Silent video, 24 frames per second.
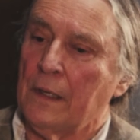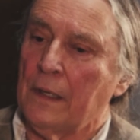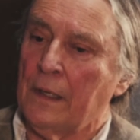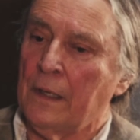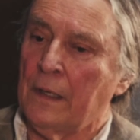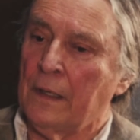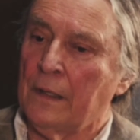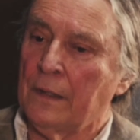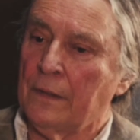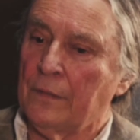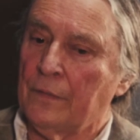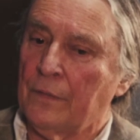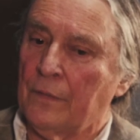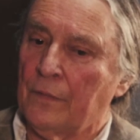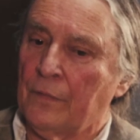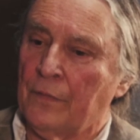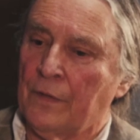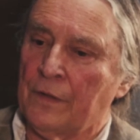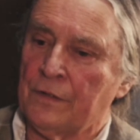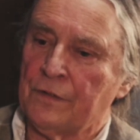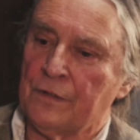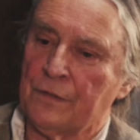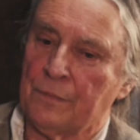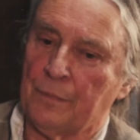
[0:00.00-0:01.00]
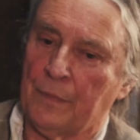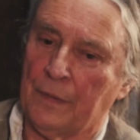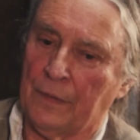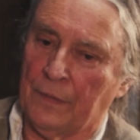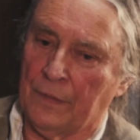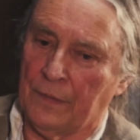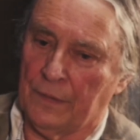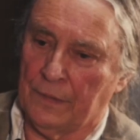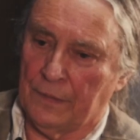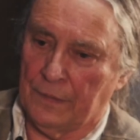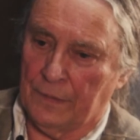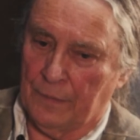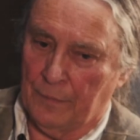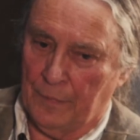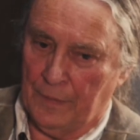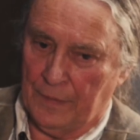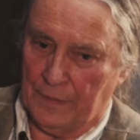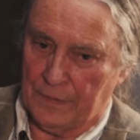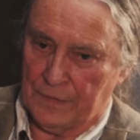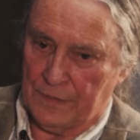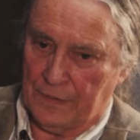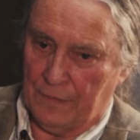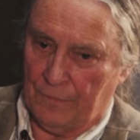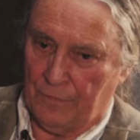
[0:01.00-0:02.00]
and this has been the, the
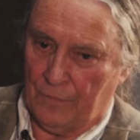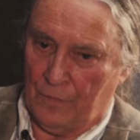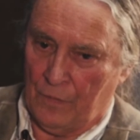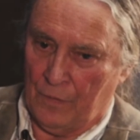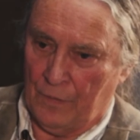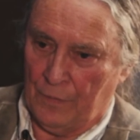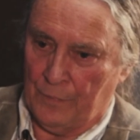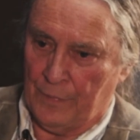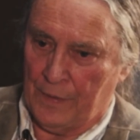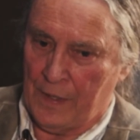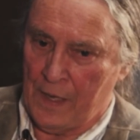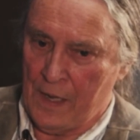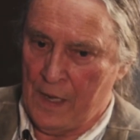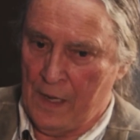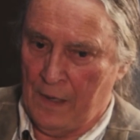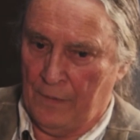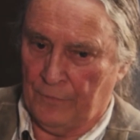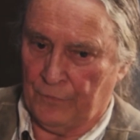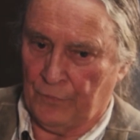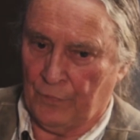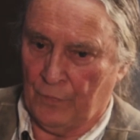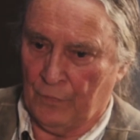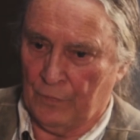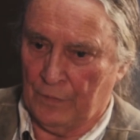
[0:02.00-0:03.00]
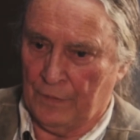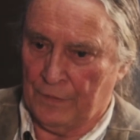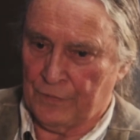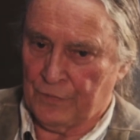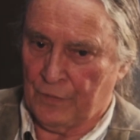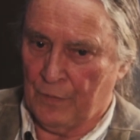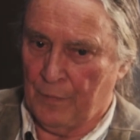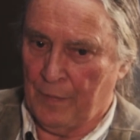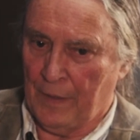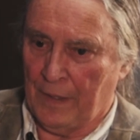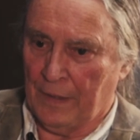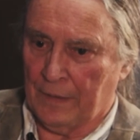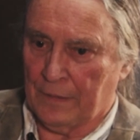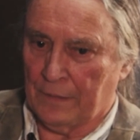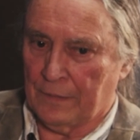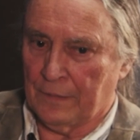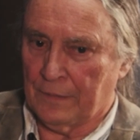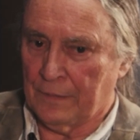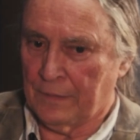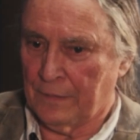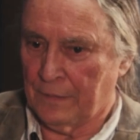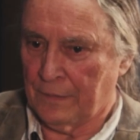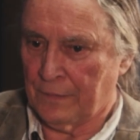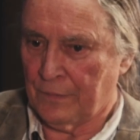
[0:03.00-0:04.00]
biggest difficulty we have. So let's go back
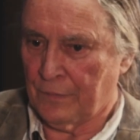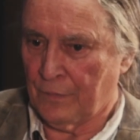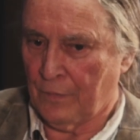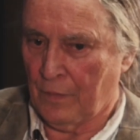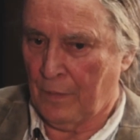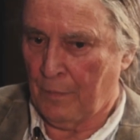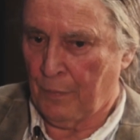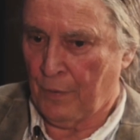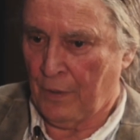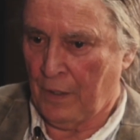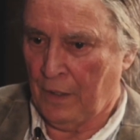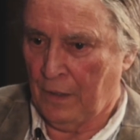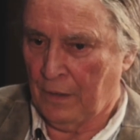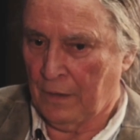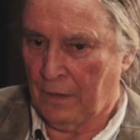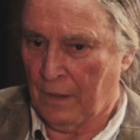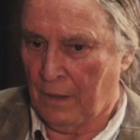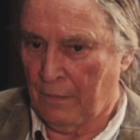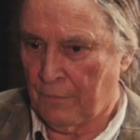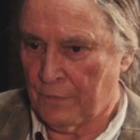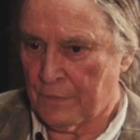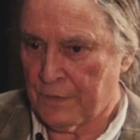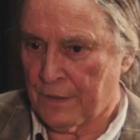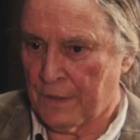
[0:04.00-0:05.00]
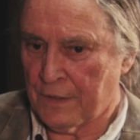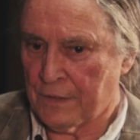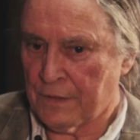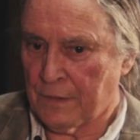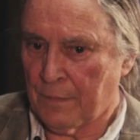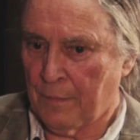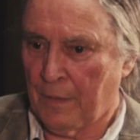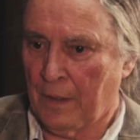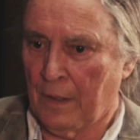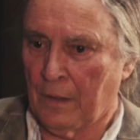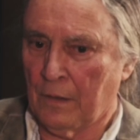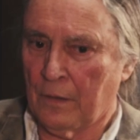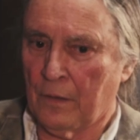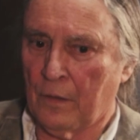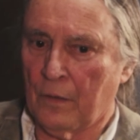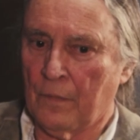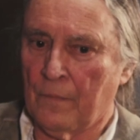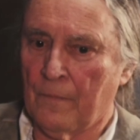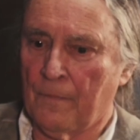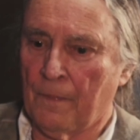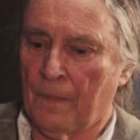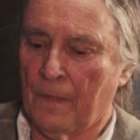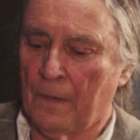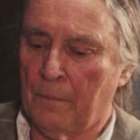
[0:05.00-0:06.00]
uh, to our prior conversation about
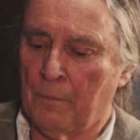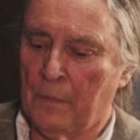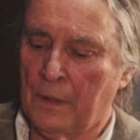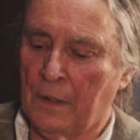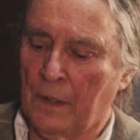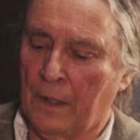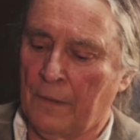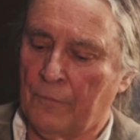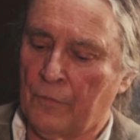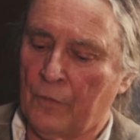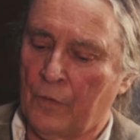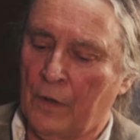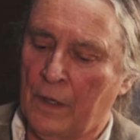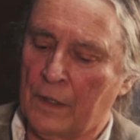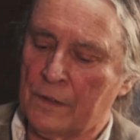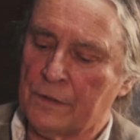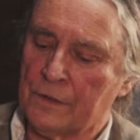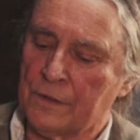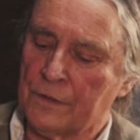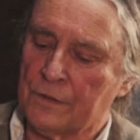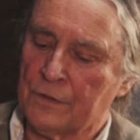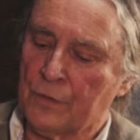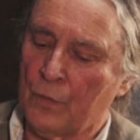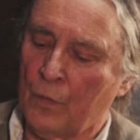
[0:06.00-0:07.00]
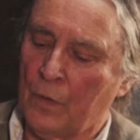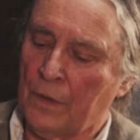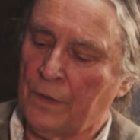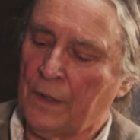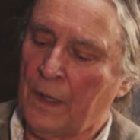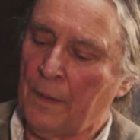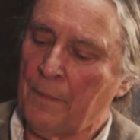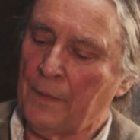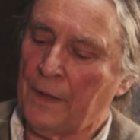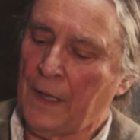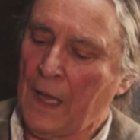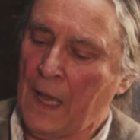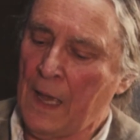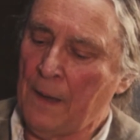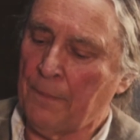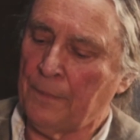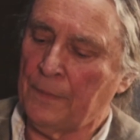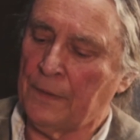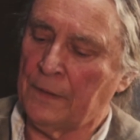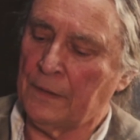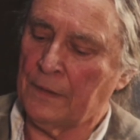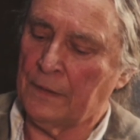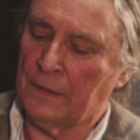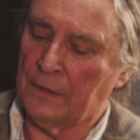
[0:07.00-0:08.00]
midlife correction. So what am
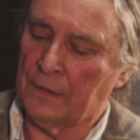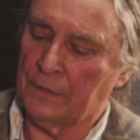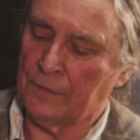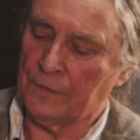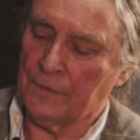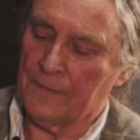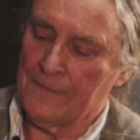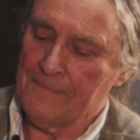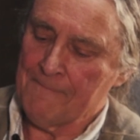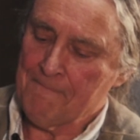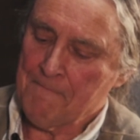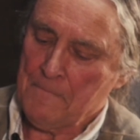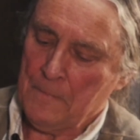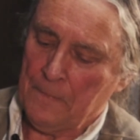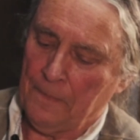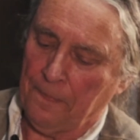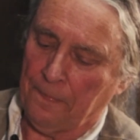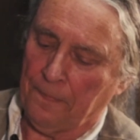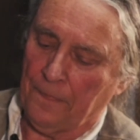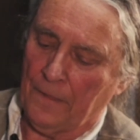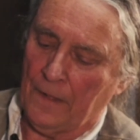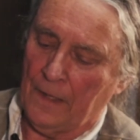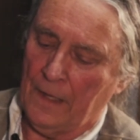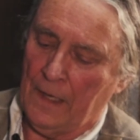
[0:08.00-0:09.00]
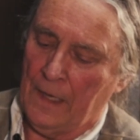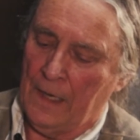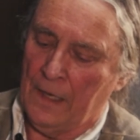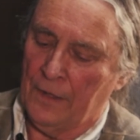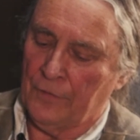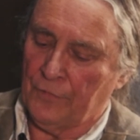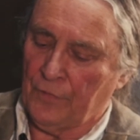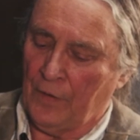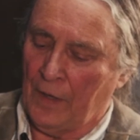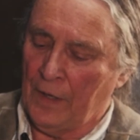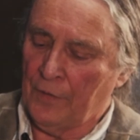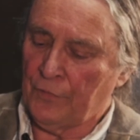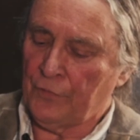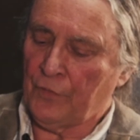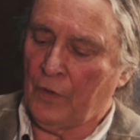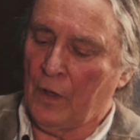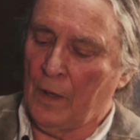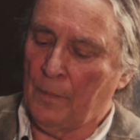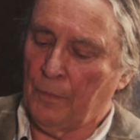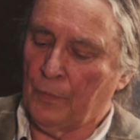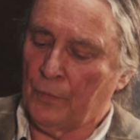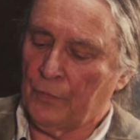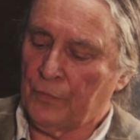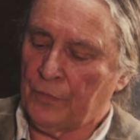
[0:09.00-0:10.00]
happening is mm-hmm. as as
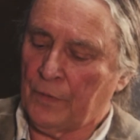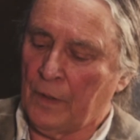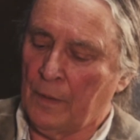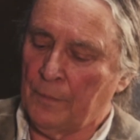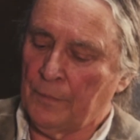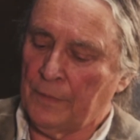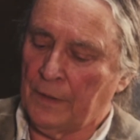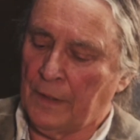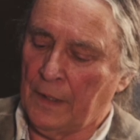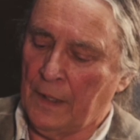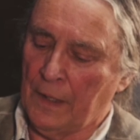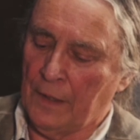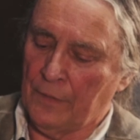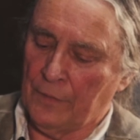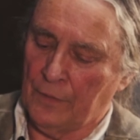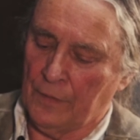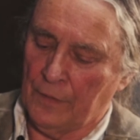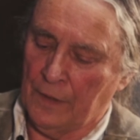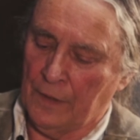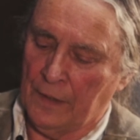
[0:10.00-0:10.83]
couples come together